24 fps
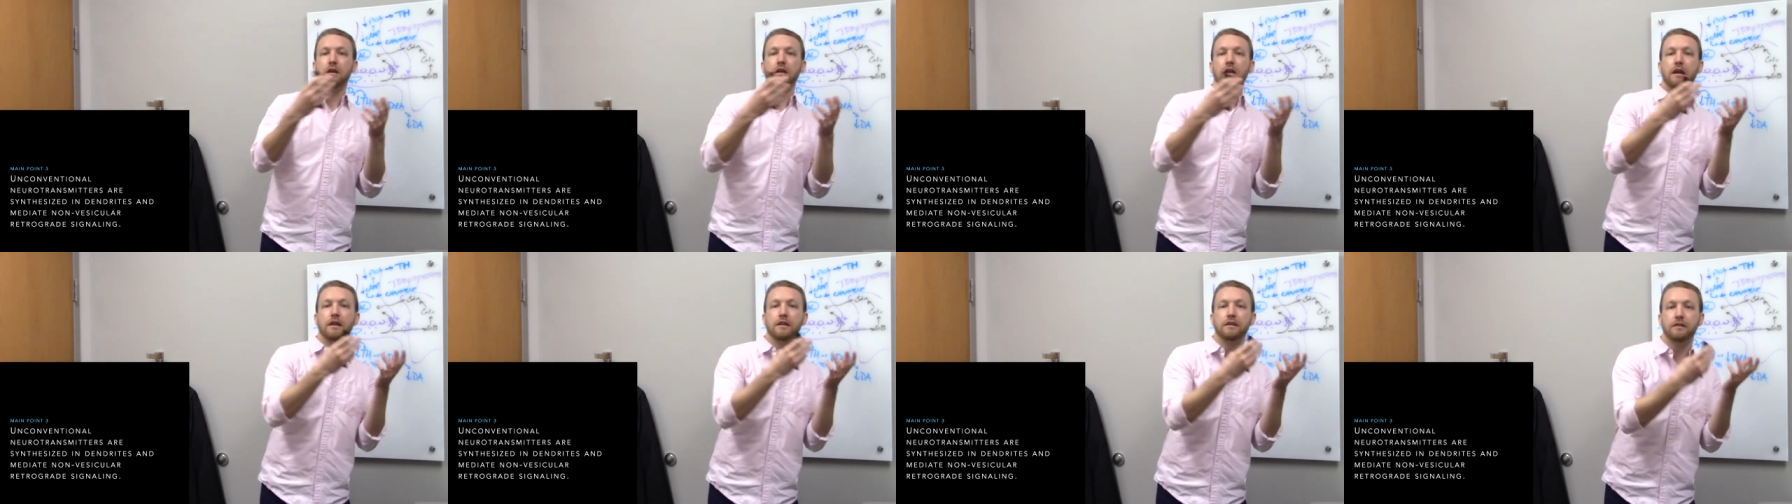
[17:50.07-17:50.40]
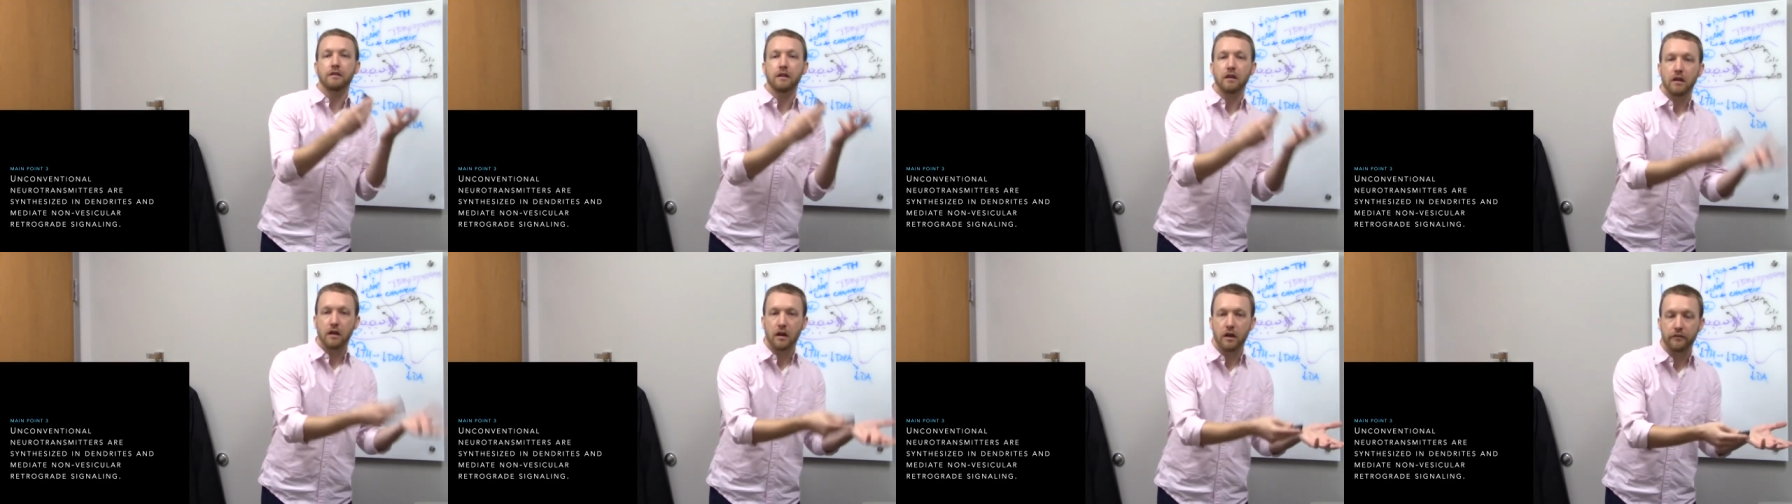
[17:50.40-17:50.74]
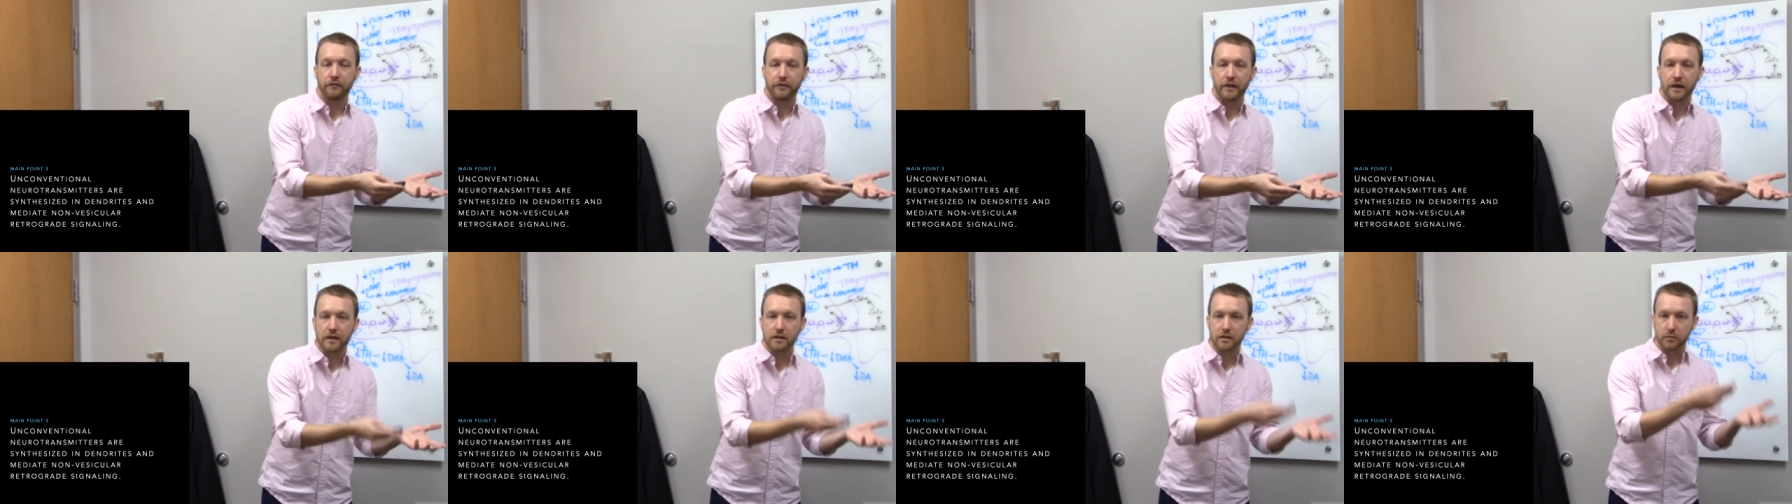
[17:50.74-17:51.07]
and
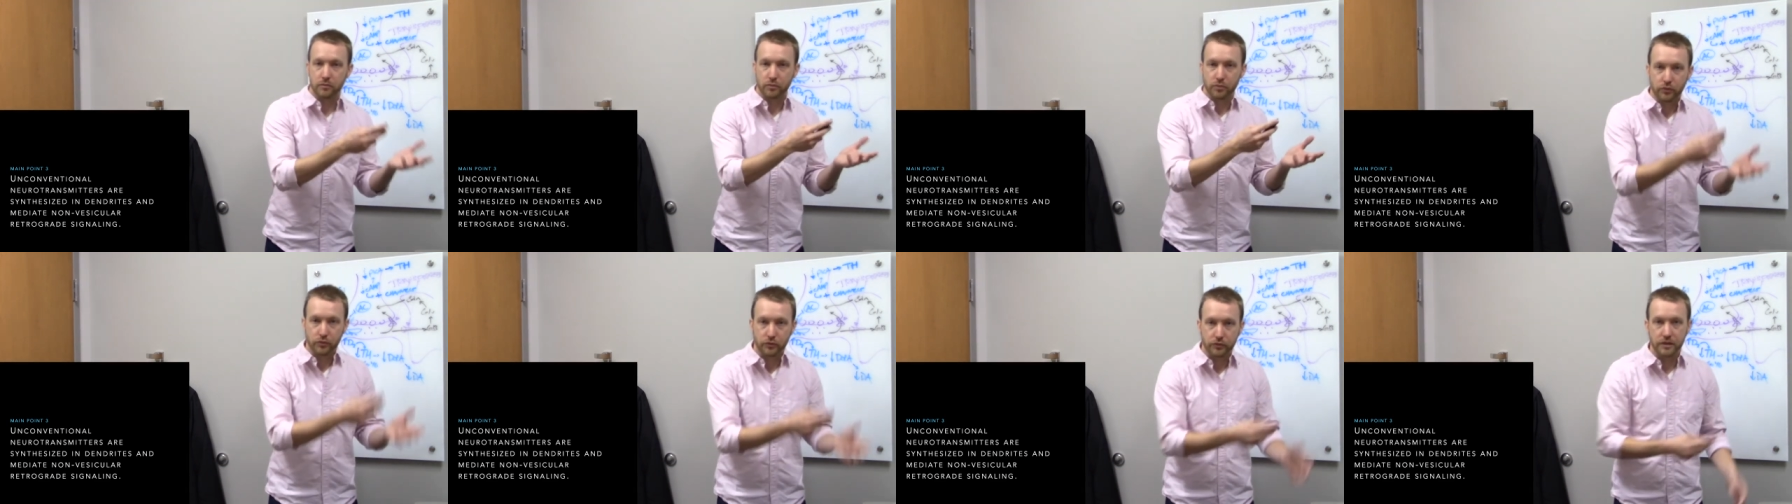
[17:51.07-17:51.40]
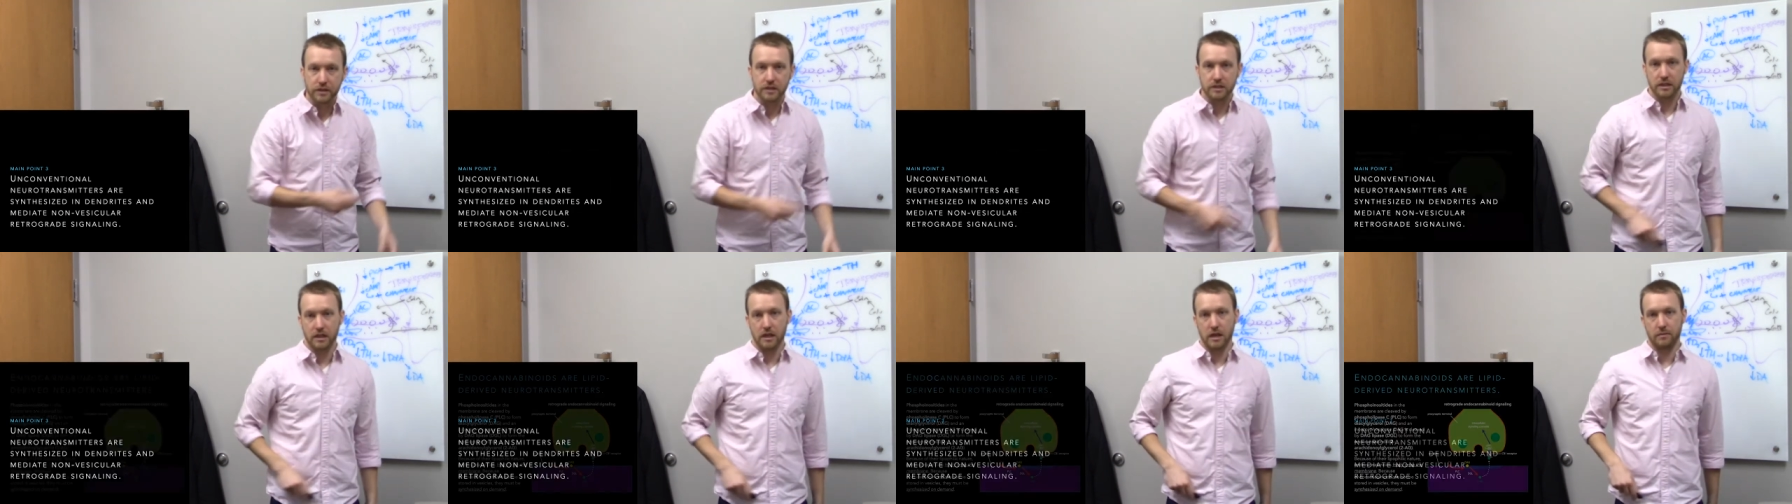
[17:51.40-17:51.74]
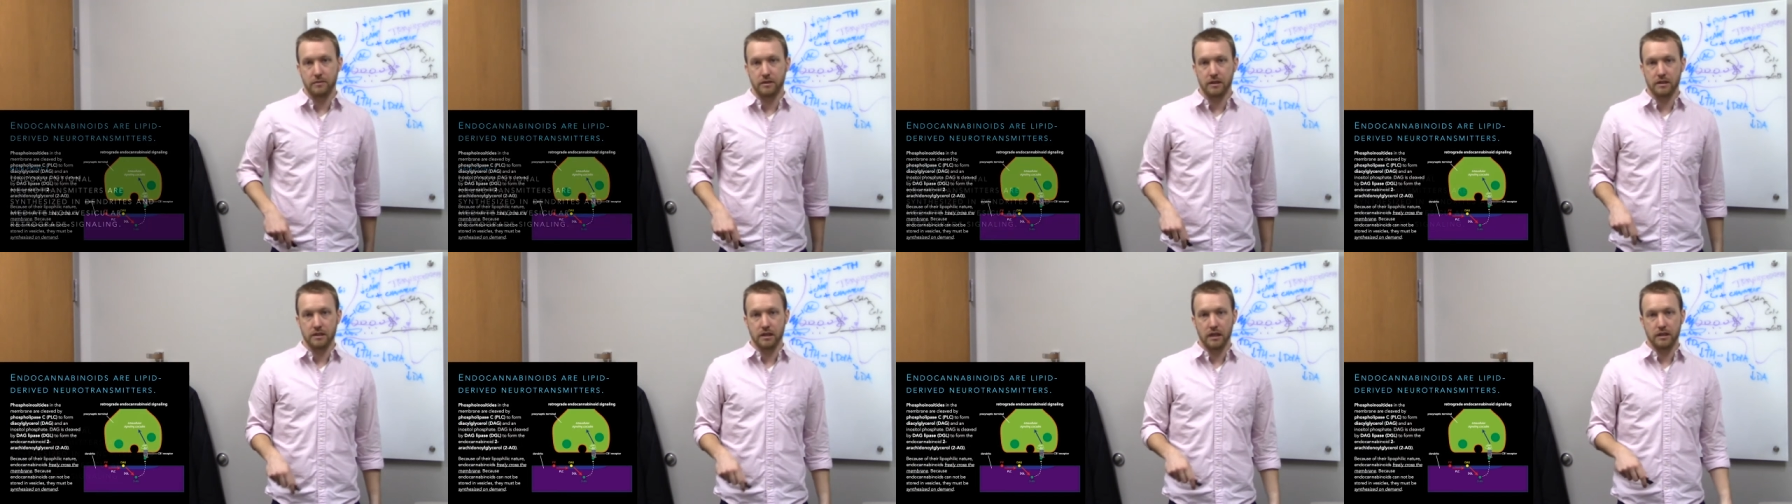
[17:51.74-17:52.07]
affect
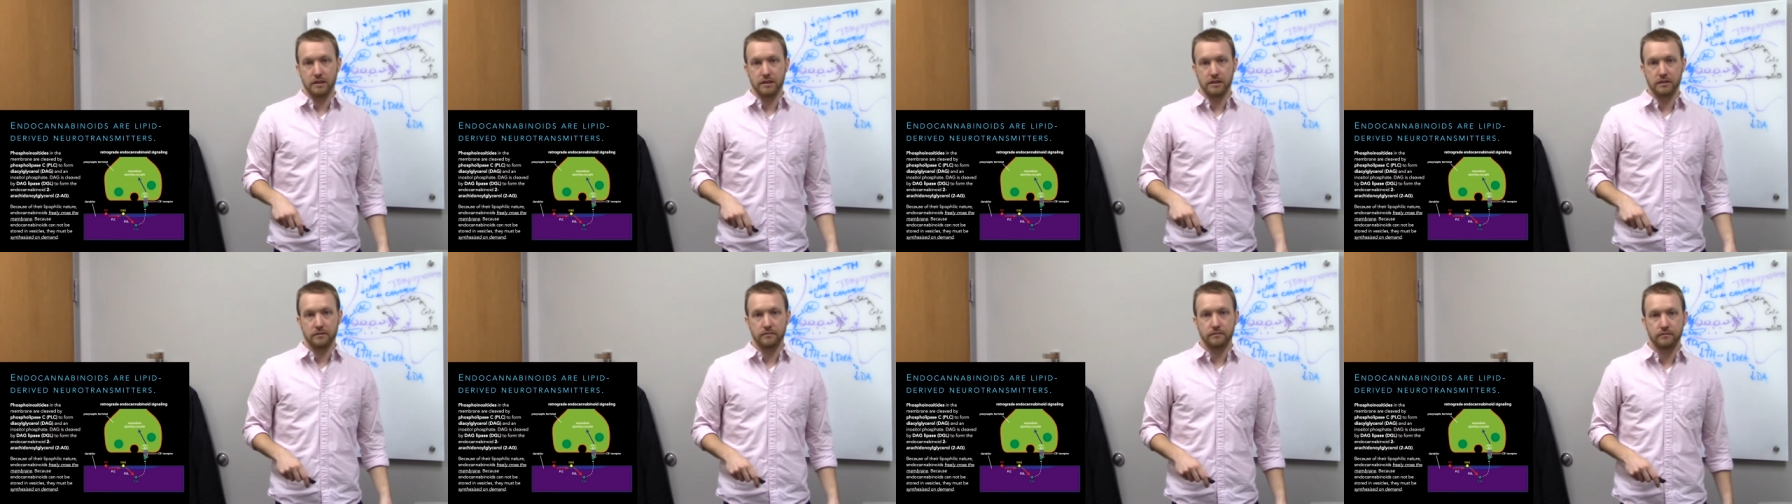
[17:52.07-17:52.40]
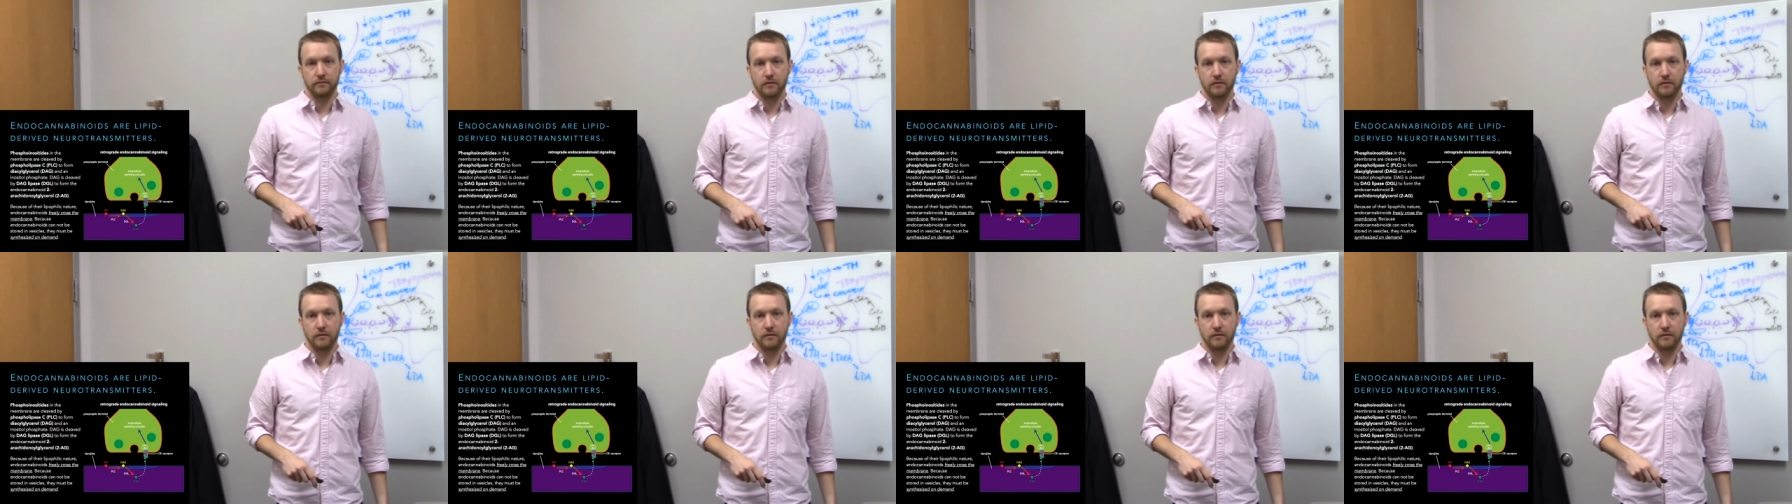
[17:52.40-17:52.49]
presynaptic sites.